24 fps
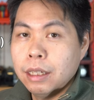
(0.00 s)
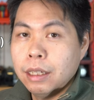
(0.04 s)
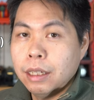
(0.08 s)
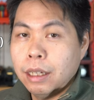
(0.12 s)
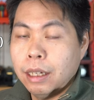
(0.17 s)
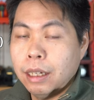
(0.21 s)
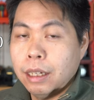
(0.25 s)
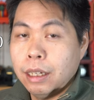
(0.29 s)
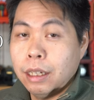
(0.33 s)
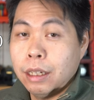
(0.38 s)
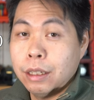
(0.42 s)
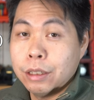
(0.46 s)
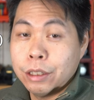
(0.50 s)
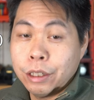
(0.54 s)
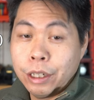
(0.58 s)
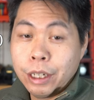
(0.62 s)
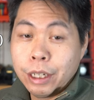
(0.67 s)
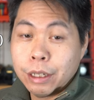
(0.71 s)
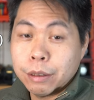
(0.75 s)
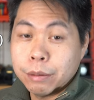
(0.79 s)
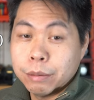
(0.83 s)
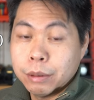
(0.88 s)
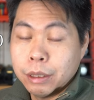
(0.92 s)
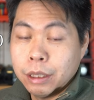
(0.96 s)
Uh, so
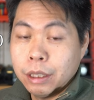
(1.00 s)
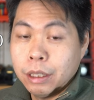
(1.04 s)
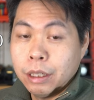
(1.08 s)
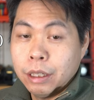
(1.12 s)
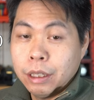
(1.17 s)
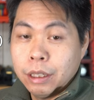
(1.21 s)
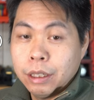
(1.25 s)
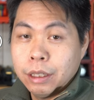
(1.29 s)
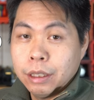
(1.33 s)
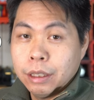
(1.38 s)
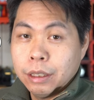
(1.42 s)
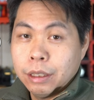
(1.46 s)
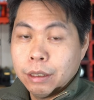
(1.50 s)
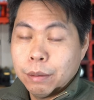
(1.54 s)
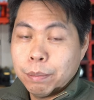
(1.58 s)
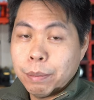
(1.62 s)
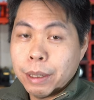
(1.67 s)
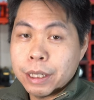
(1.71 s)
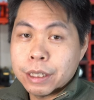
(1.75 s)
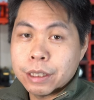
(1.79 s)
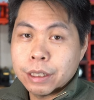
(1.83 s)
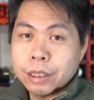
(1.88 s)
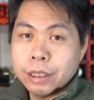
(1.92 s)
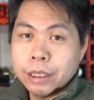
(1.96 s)
yeah,
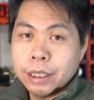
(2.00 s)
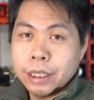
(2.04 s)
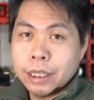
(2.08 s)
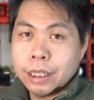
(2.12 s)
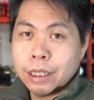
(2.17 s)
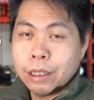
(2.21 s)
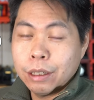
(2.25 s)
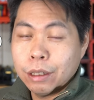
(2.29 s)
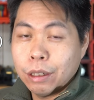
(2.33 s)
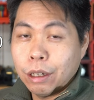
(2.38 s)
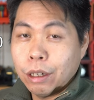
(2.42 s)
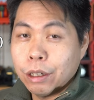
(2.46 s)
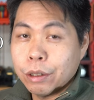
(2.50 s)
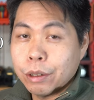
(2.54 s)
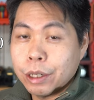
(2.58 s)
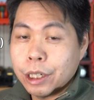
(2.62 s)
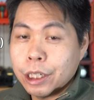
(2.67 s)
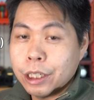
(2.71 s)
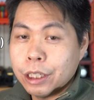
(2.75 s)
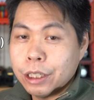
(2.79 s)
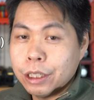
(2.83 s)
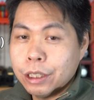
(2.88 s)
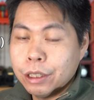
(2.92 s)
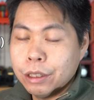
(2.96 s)
basically all you
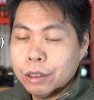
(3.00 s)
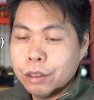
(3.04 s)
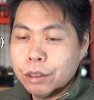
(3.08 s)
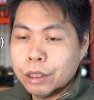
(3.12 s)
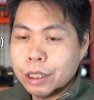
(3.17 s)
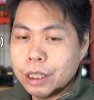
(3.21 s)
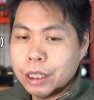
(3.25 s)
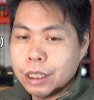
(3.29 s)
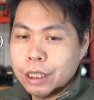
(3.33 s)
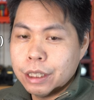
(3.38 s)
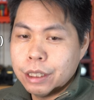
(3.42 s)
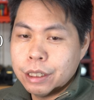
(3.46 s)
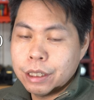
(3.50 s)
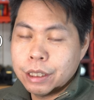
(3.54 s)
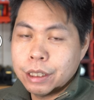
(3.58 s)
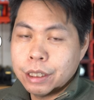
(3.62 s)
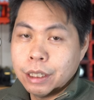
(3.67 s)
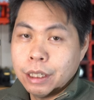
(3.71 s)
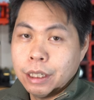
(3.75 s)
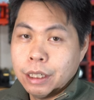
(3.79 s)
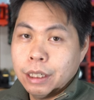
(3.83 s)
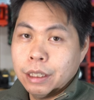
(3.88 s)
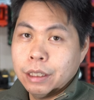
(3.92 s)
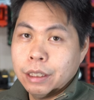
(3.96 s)
need to do is
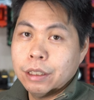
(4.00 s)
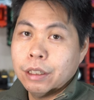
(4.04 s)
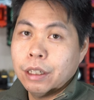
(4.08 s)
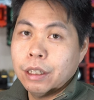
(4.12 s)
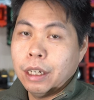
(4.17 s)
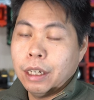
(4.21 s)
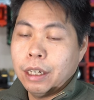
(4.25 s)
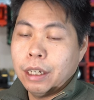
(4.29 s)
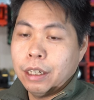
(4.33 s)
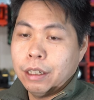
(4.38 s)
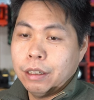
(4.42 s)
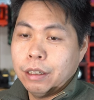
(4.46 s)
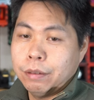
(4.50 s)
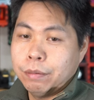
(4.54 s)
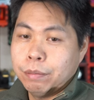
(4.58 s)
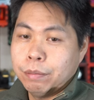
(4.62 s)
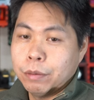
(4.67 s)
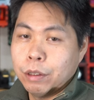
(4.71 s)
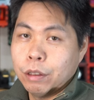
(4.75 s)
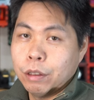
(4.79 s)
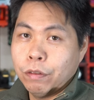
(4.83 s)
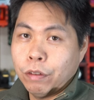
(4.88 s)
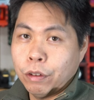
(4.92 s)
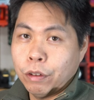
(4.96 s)
uh,
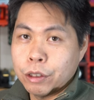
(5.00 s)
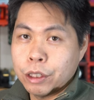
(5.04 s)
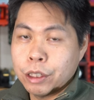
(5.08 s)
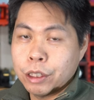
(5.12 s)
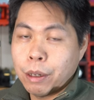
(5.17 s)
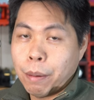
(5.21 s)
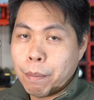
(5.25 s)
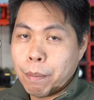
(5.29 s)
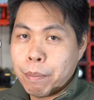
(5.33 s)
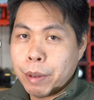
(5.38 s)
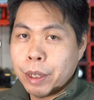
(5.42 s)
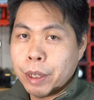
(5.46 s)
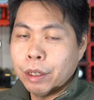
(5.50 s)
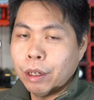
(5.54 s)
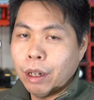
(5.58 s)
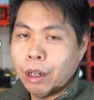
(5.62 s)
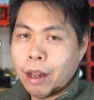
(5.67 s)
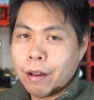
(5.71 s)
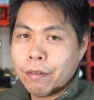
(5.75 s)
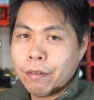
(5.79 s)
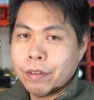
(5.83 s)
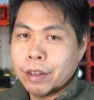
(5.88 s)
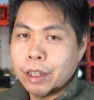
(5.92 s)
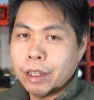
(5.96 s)
first peel
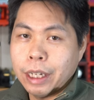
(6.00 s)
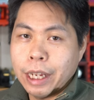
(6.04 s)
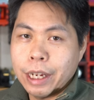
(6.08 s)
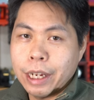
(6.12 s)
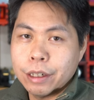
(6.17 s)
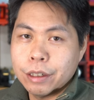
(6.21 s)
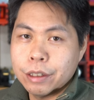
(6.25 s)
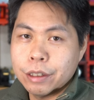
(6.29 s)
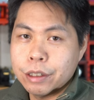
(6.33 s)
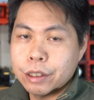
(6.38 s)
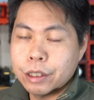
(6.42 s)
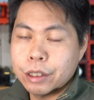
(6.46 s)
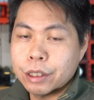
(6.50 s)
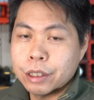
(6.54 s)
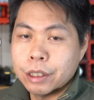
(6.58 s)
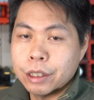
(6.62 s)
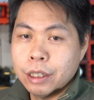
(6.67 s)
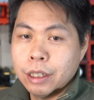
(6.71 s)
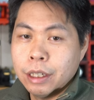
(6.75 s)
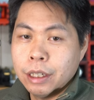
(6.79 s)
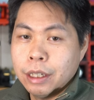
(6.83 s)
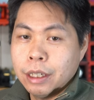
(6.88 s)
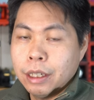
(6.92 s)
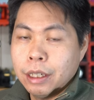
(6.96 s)
off the layers
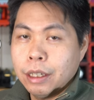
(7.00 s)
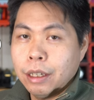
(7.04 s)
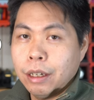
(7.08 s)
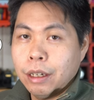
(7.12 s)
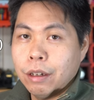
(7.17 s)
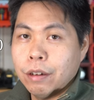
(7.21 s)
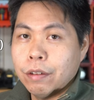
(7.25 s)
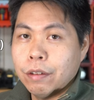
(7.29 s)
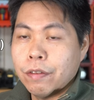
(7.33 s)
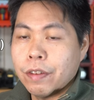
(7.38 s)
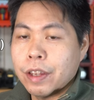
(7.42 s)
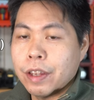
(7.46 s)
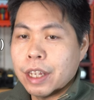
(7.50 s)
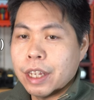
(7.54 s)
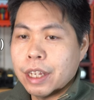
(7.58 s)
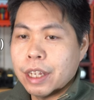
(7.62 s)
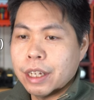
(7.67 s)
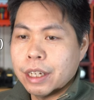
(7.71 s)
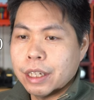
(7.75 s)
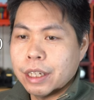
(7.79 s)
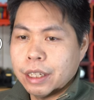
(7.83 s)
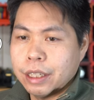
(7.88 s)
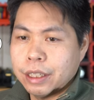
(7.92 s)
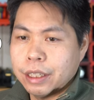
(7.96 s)
of
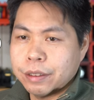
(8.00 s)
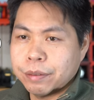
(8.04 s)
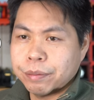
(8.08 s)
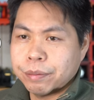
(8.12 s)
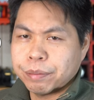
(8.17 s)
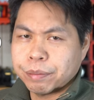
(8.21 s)
the uh,